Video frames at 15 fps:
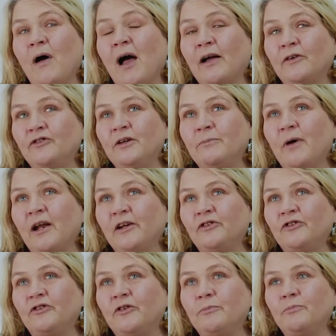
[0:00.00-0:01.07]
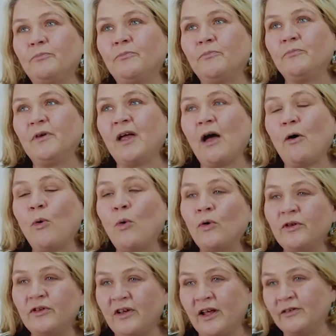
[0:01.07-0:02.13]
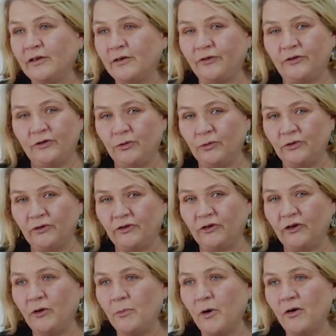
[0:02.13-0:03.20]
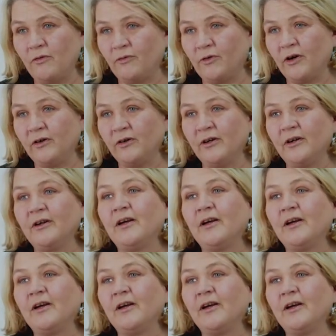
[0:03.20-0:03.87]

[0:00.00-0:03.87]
actually managed to get all the dental students to come over